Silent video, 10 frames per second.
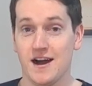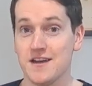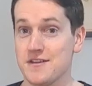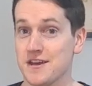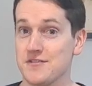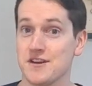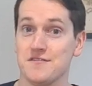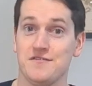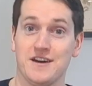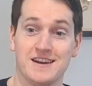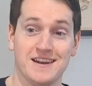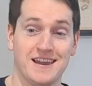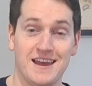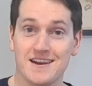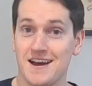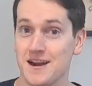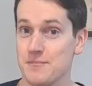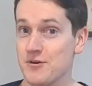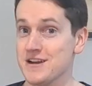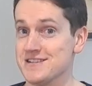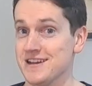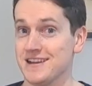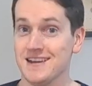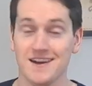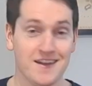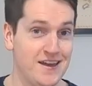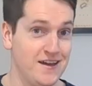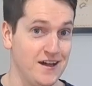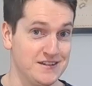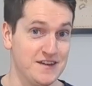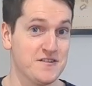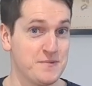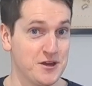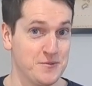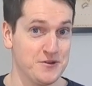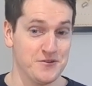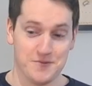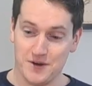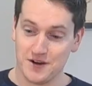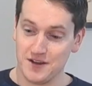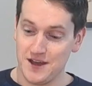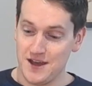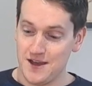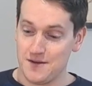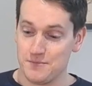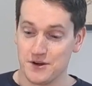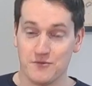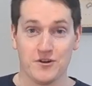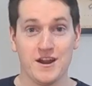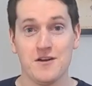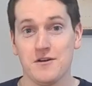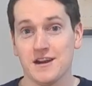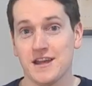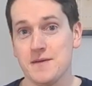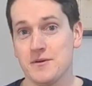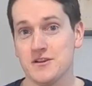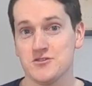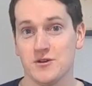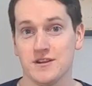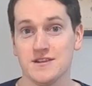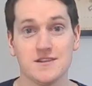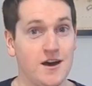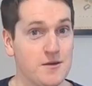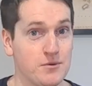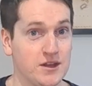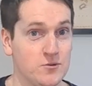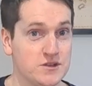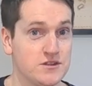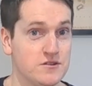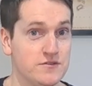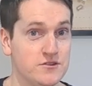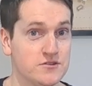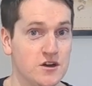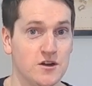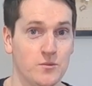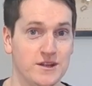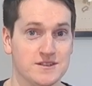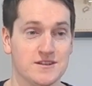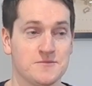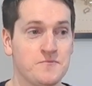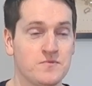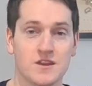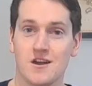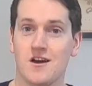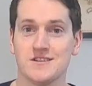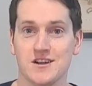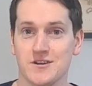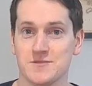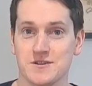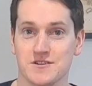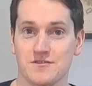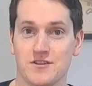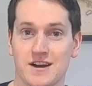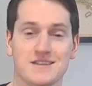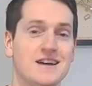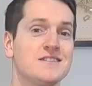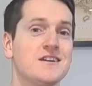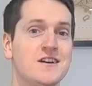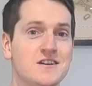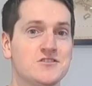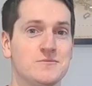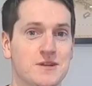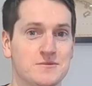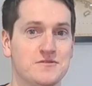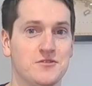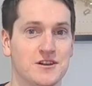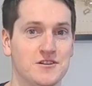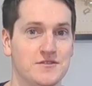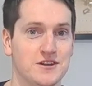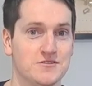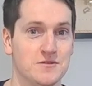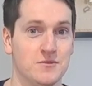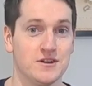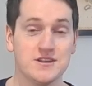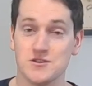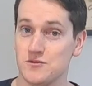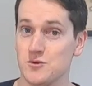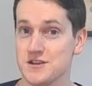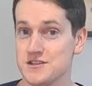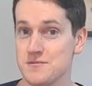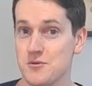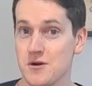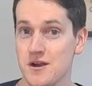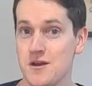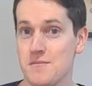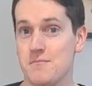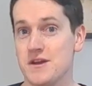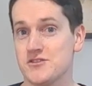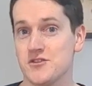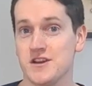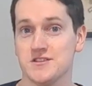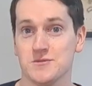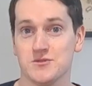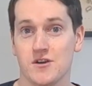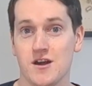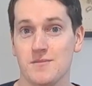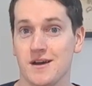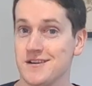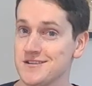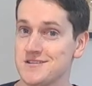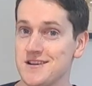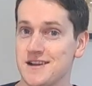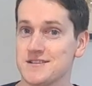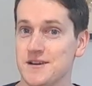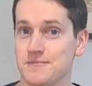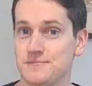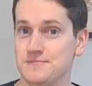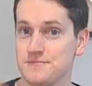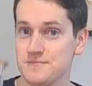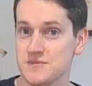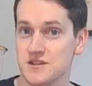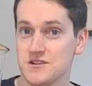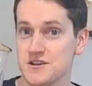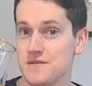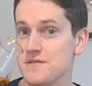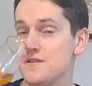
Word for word: I think if I can find it again at a price like that, I'll definitely pick up another bottle. But for now, I'm going to keep on enjoying this. I put out whiskey reviews on Wednesdays, cocktail recipes on Fridays, and sometimes fun little videos on Mondays. So if you want to see more, make sure you hit subscribe, and I'll see you next time. Sláinte.